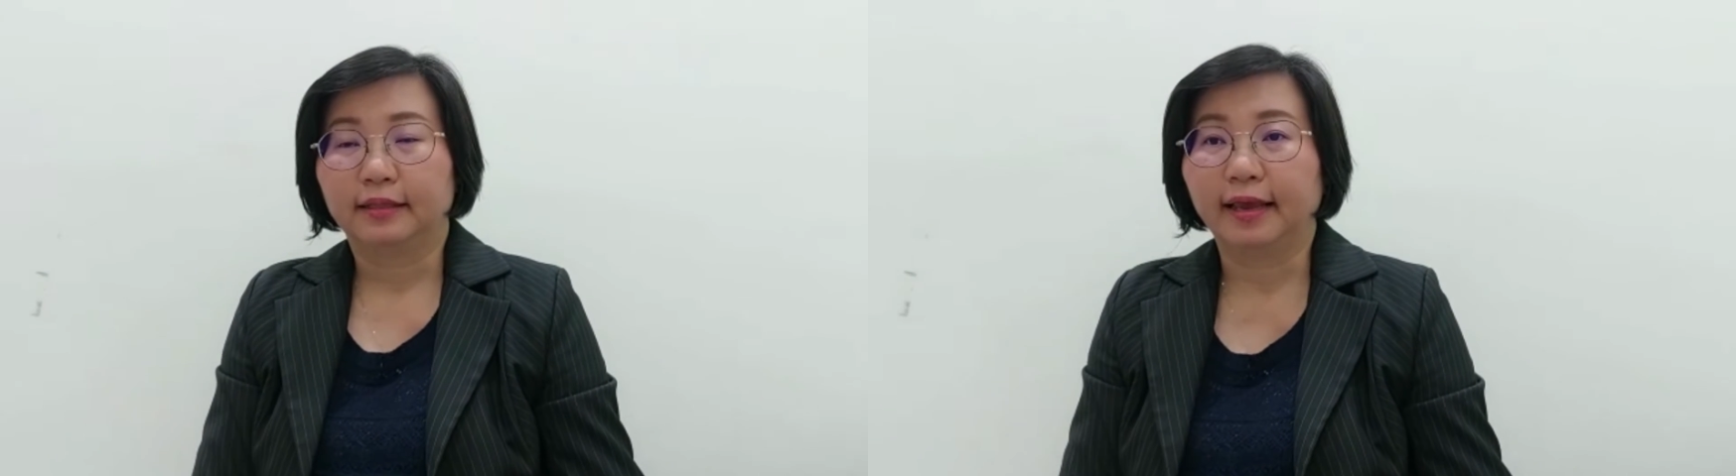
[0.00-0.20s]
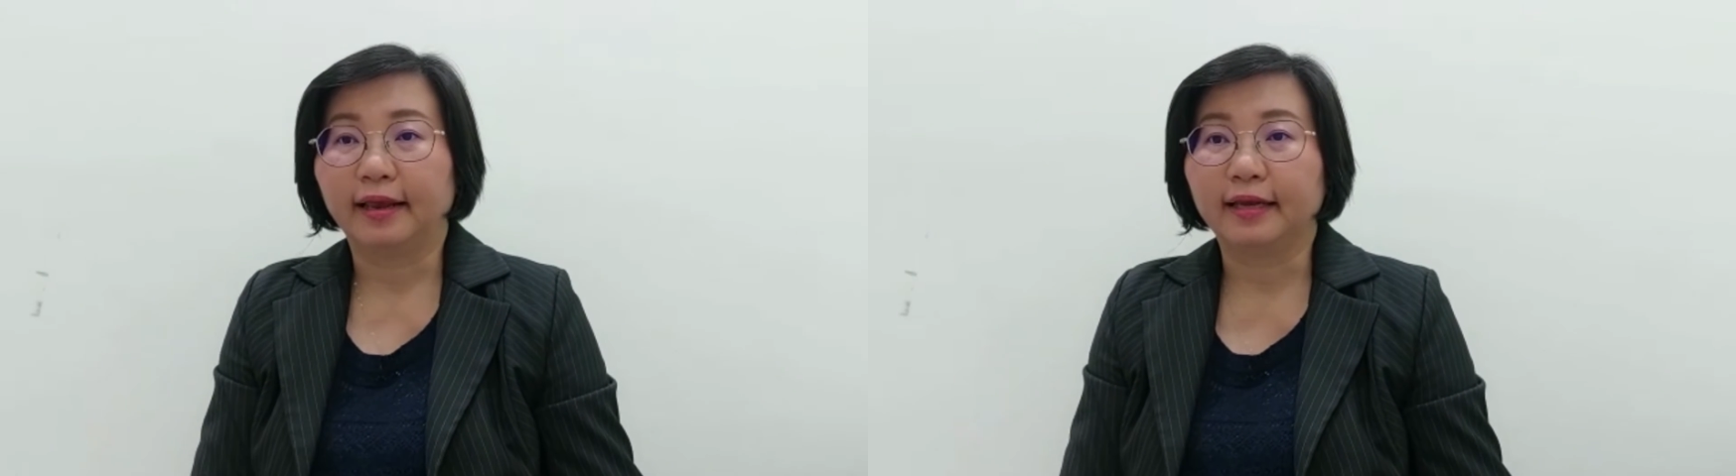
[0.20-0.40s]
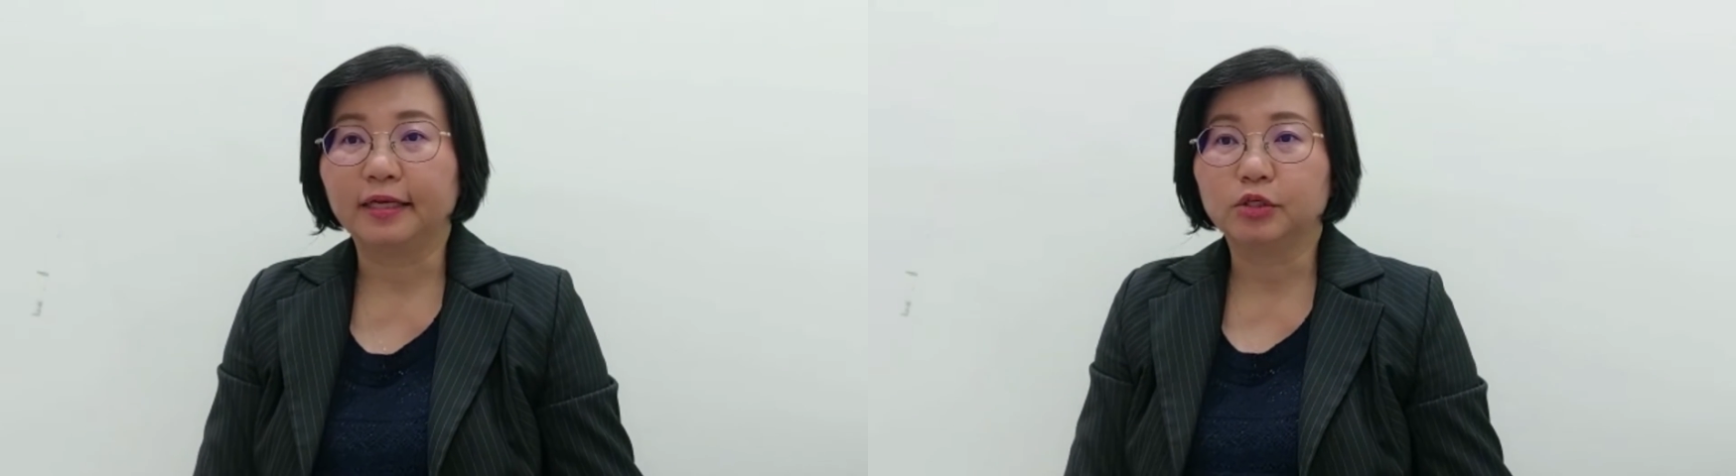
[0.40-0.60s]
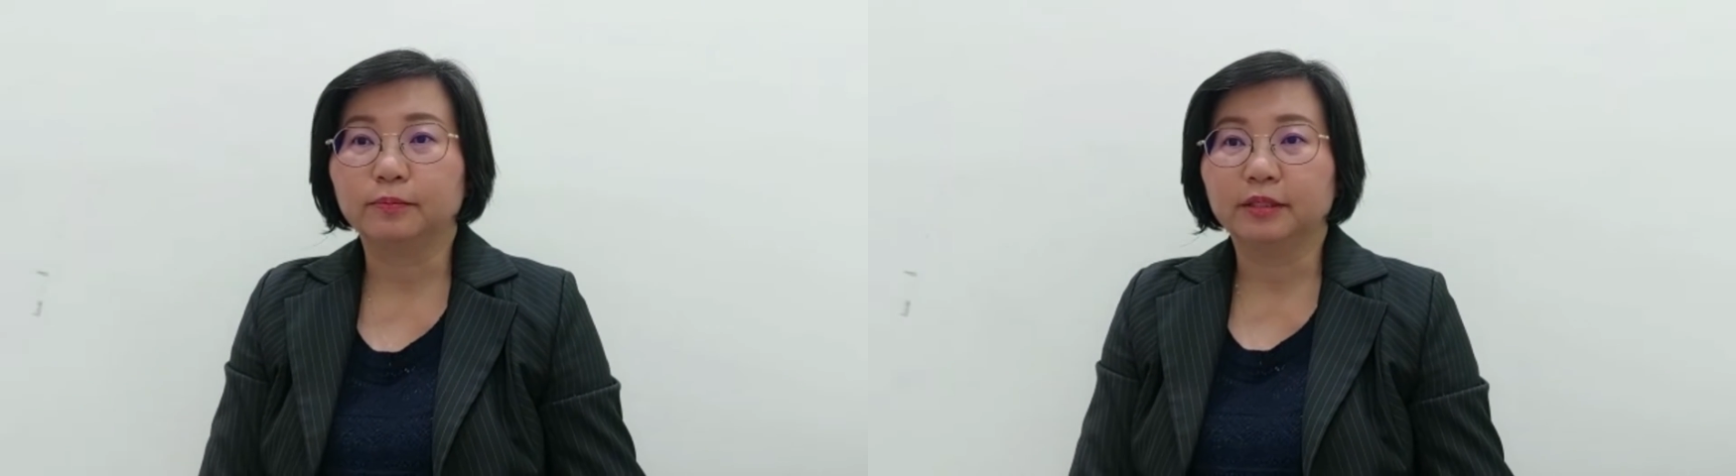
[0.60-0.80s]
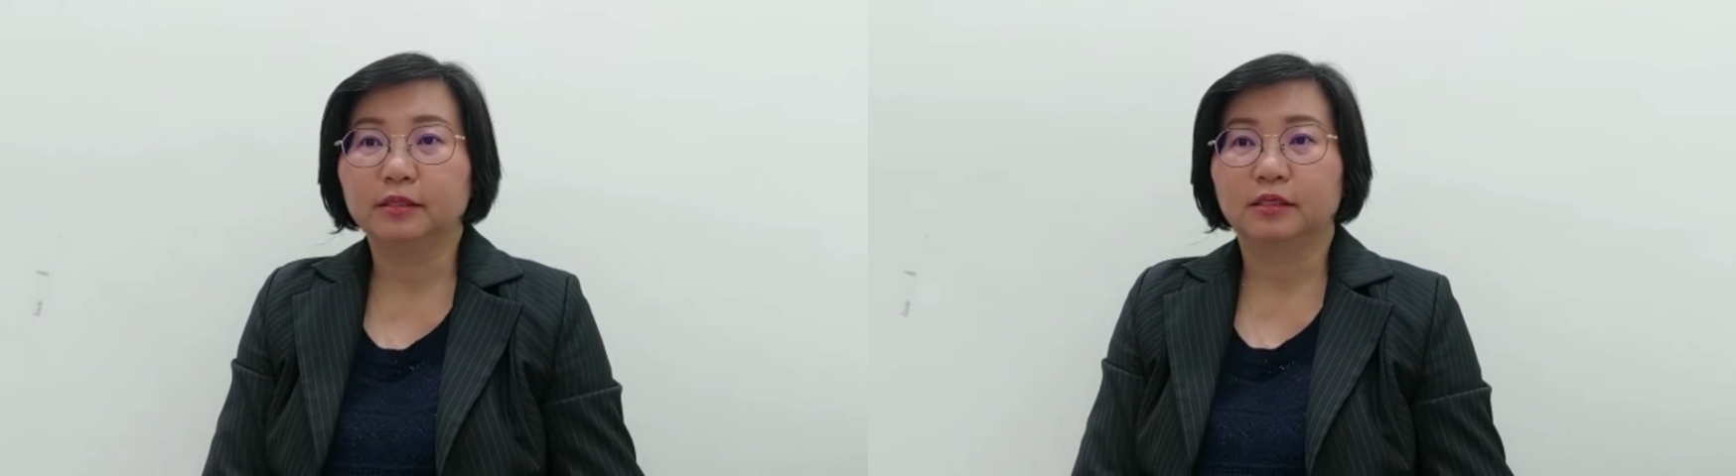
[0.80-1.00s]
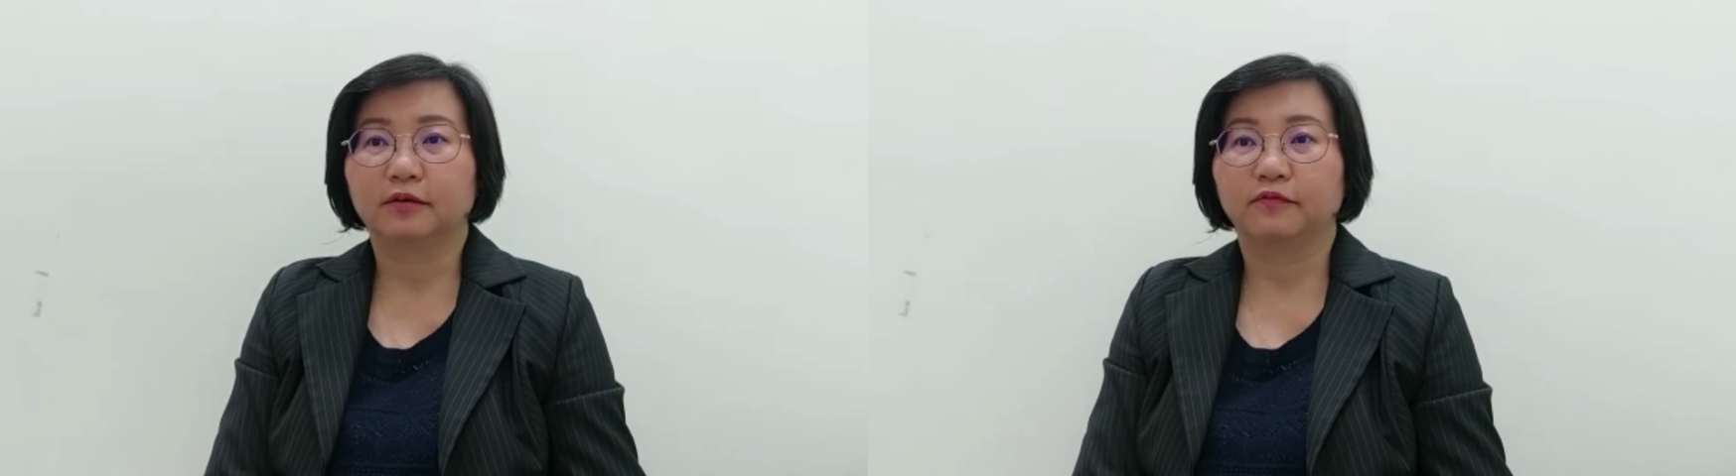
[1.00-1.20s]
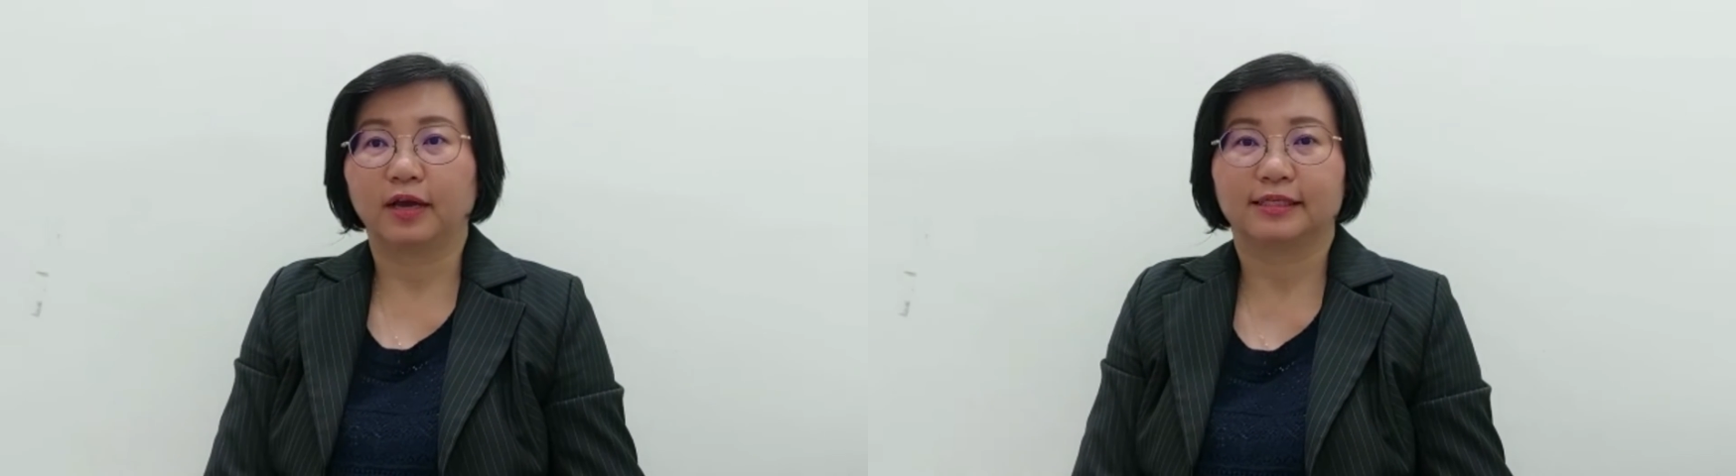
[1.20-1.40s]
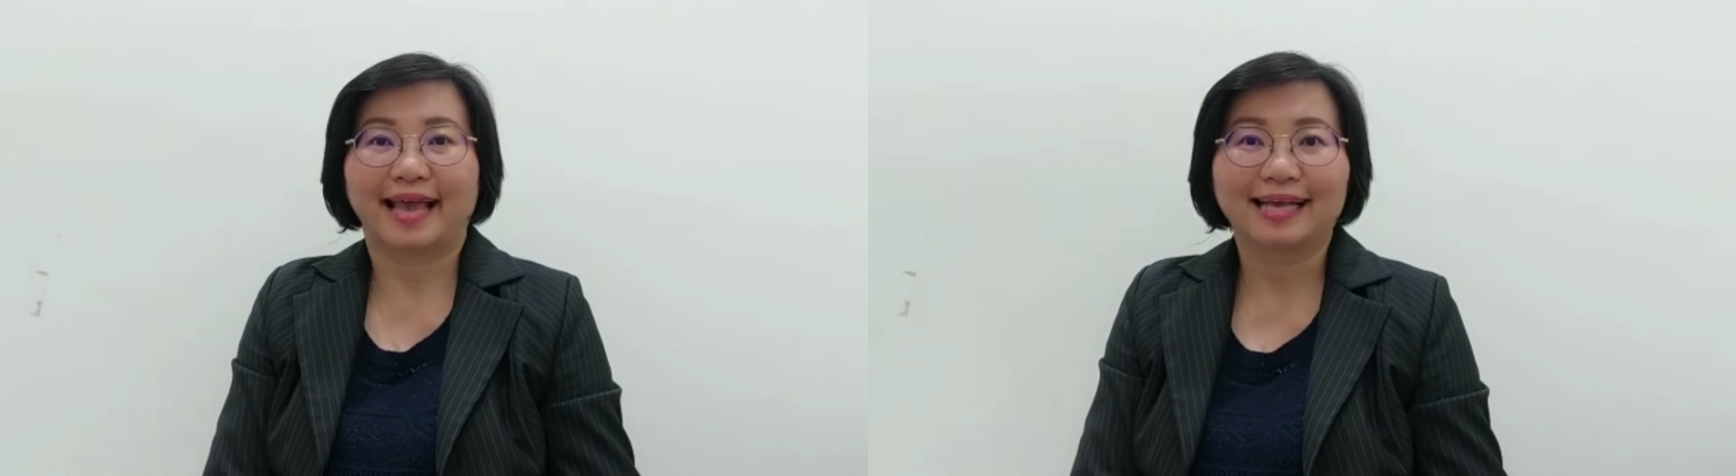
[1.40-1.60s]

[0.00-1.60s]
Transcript: The engagements serve as